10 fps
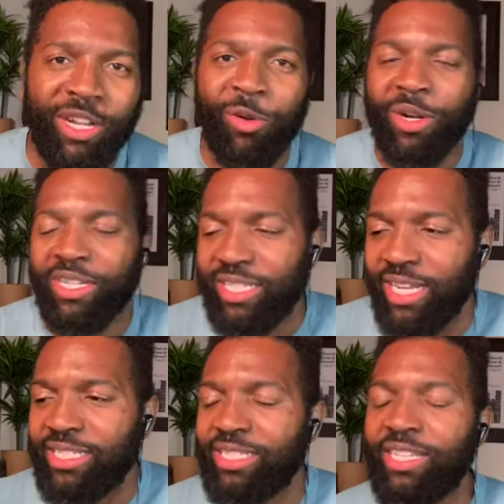and just
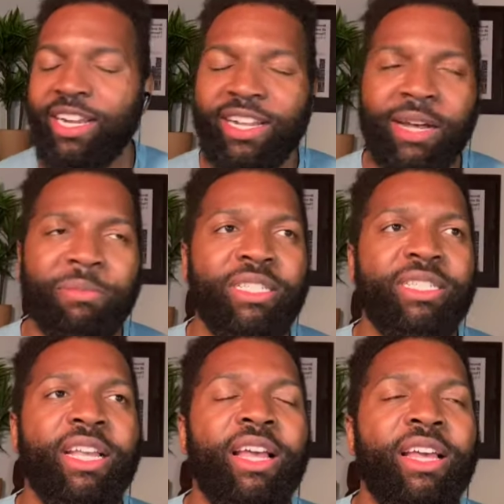telling it the
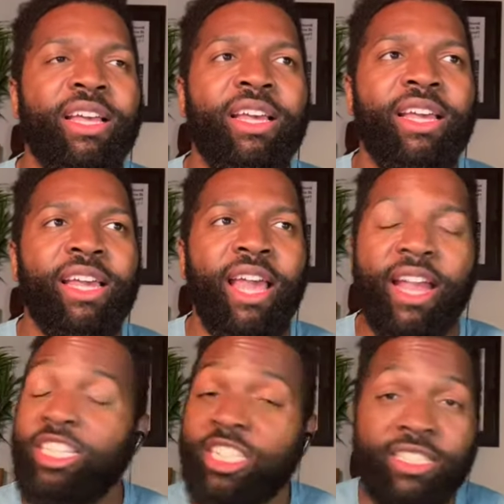way I see
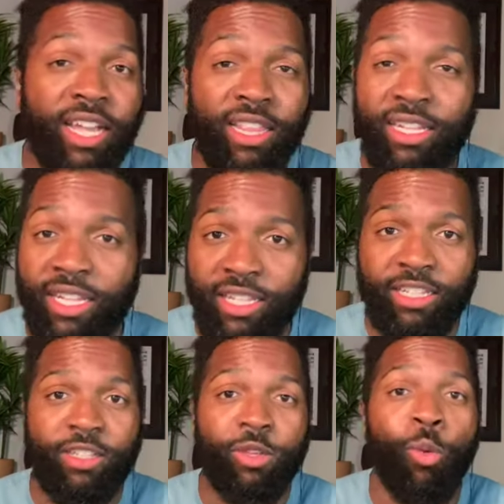it
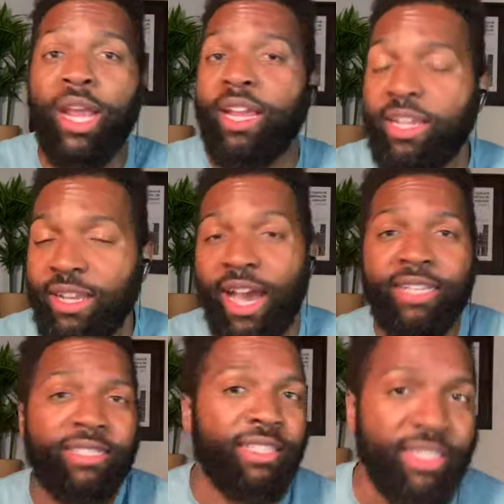and trying to be as
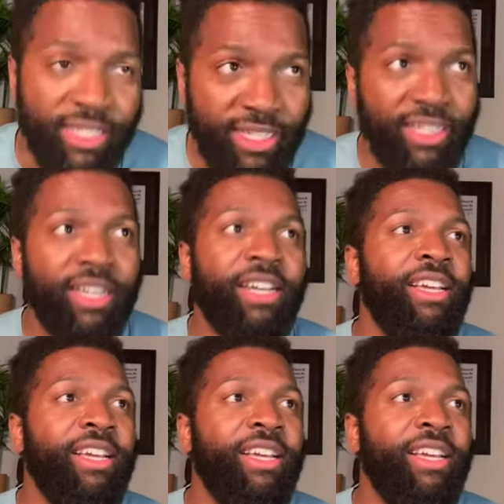real as possible.